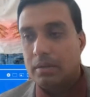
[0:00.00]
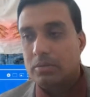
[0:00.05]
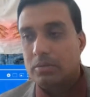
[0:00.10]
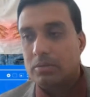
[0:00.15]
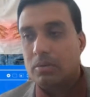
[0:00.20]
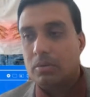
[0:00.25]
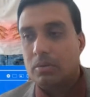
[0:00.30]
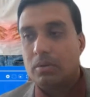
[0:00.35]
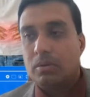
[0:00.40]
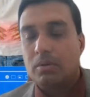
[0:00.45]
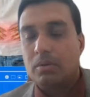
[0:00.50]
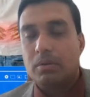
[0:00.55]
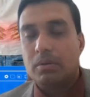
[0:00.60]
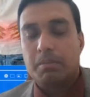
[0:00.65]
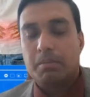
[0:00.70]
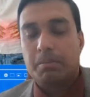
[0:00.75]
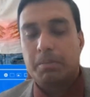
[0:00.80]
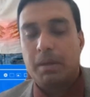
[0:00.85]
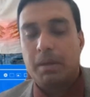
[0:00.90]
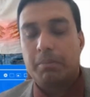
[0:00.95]
So
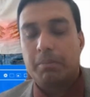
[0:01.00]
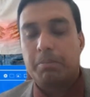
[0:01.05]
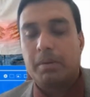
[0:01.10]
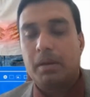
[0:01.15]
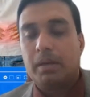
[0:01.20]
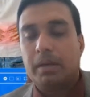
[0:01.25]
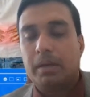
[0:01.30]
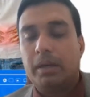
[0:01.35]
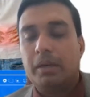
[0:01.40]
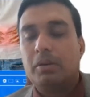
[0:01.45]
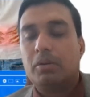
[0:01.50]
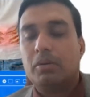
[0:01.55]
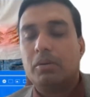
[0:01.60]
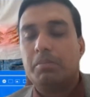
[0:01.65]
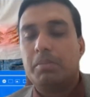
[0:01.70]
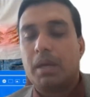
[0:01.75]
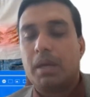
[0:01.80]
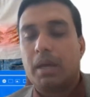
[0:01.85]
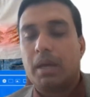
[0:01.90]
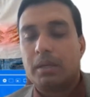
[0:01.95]
people need to
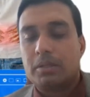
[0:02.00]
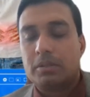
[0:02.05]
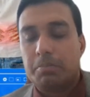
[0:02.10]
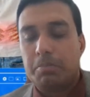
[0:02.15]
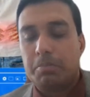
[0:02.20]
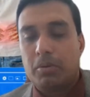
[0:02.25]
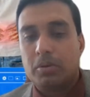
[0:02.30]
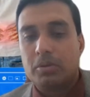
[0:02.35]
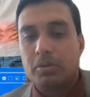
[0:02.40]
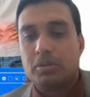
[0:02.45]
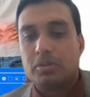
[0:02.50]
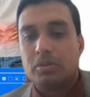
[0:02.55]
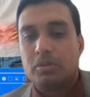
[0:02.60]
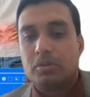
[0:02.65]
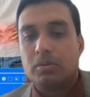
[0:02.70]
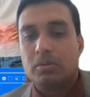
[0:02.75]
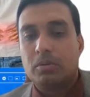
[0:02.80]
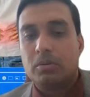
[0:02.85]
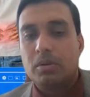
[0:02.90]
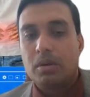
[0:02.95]
be exposed
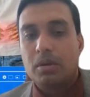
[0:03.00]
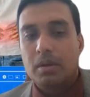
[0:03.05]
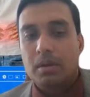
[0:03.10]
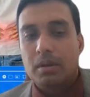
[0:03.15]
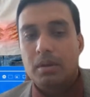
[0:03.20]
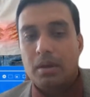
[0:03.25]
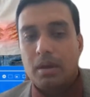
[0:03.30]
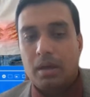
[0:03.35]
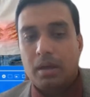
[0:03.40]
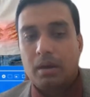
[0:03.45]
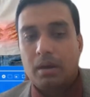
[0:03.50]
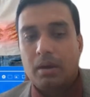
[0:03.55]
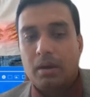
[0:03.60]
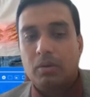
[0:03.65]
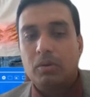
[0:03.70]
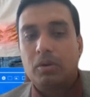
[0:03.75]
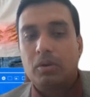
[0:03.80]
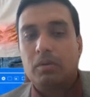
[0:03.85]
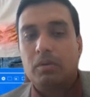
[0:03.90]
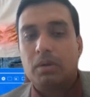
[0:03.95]
to
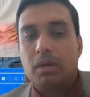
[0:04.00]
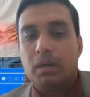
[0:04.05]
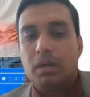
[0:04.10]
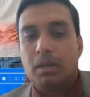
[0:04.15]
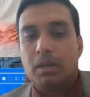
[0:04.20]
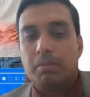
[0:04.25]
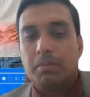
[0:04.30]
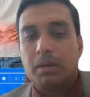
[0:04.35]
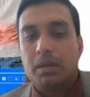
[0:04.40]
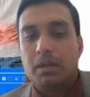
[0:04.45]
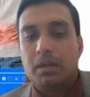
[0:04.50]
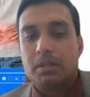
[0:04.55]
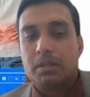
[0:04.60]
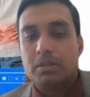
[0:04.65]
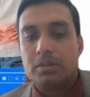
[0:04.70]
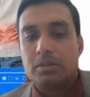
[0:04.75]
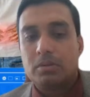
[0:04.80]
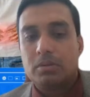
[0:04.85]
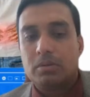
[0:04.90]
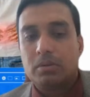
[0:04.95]
around 20
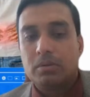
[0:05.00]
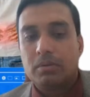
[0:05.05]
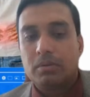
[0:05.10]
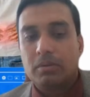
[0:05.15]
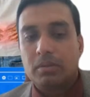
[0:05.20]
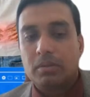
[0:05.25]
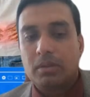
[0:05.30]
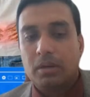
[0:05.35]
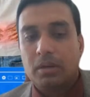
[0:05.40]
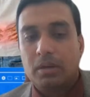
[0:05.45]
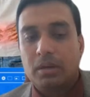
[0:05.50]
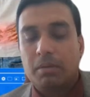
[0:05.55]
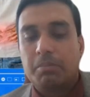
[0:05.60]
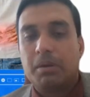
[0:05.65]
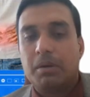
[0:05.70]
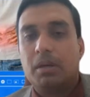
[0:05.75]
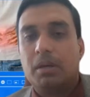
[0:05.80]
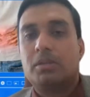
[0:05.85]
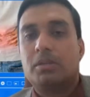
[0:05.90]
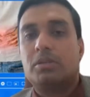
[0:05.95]
minutes to 30
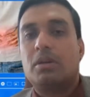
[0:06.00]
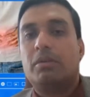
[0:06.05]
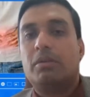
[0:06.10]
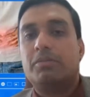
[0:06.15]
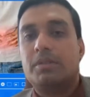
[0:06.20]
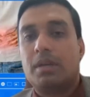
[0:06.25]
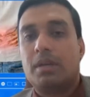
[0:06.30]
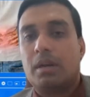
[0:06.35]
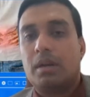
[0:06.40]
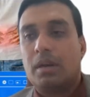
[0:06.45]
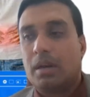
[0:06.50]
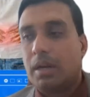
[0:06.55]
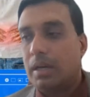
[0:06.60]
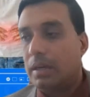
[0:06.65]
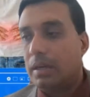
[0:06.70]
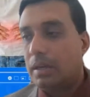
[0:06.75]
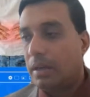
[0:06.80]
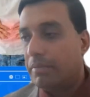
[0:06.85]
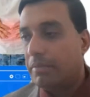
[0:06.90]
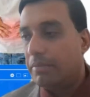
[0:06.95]
minutes of
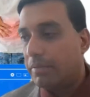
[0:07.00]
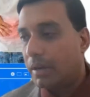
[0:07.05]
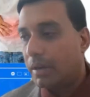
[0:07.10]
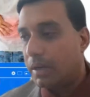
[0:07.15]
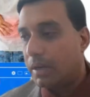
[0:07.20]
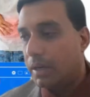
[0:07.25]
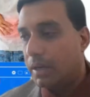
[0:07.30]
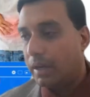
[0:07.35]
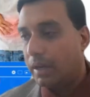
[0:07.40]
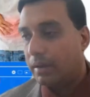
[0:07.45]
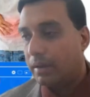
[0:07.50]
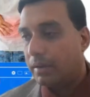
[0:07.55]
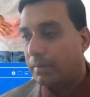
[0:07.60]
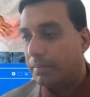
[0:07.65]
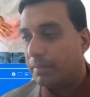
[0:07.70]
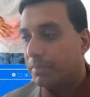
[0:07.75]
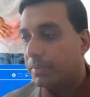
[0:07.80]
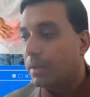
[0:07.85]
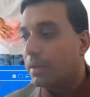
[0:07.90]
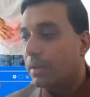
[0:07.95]
sunlight every day.
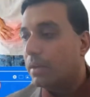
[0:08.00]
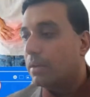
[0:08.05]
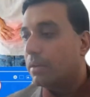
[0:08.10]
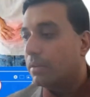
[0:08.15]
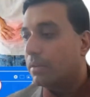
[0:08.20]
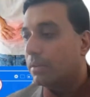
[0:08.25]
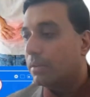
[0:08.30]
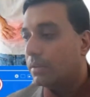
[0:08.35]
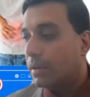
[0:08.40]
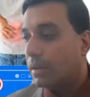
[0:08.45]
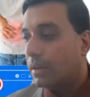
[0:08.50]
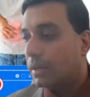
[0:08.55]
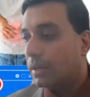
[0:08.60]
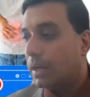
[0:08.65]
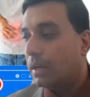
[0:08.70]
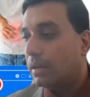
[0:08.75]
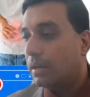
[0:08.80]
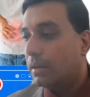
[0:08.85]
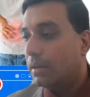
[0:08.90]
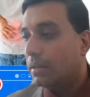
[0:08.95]

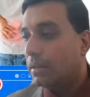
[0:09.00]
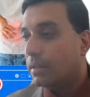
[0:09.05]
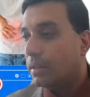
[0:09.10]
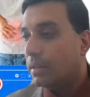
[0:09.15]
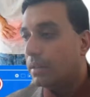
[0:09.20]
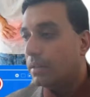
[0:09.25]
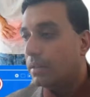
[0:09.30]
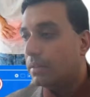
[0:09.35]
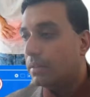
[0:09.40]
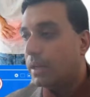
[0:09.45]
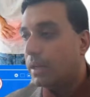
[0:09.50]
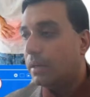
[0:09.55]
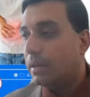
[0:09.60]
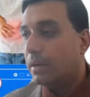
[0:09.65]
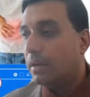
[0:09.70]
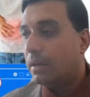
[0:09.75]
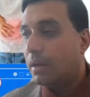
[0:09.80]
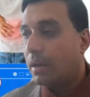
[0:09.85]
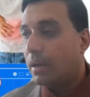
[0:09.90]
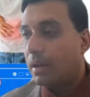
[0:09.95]
Again,
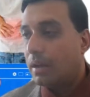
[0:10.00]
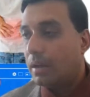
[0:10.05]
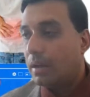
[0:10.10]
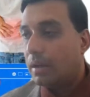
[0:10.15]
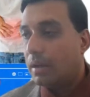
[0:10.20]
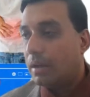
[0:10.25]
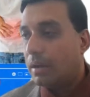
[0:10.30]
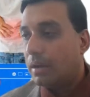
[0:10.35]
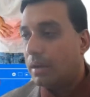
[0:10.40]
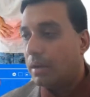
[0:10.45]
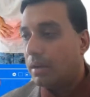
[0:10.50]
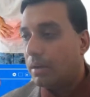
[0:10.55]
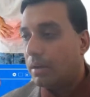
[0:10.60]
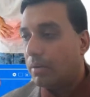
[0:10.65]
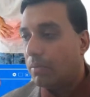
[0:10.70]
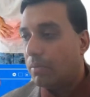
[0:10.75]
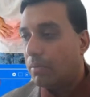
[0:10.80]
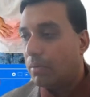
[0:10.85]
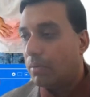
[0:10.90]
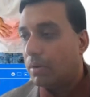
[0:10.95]
then
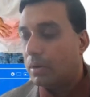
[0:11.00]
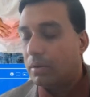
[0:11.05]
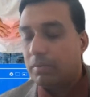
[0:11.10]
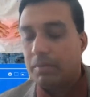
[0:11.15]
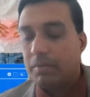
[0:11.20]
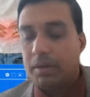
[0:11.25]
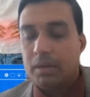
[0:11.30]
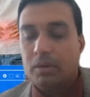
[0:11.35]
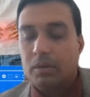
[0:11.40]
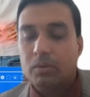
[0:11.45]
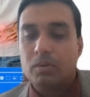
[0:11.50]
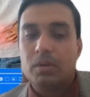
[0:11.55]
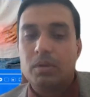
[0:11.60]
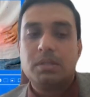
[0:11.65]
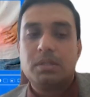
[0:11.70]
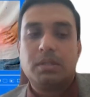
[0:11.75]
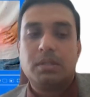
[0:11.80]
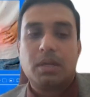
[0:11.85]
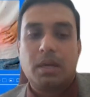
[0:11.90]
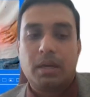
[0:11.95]
what we do
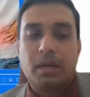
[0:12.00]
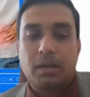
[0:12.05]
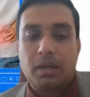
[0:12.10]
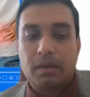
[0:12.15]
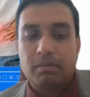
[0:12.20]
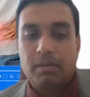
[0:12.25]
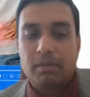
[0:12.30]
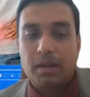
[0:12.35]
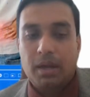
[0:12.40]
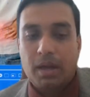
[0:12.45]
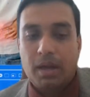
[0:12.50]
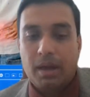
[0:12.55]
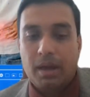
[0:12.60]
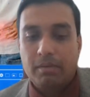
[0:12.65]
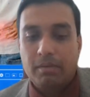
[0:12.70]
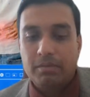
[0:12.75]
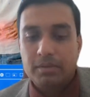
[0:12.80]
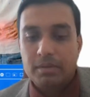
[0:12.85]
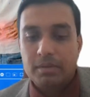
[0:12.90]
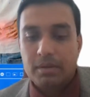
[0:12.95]
is, again we
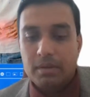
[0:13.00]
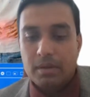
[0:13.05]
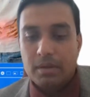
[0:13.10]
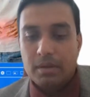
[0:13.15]
have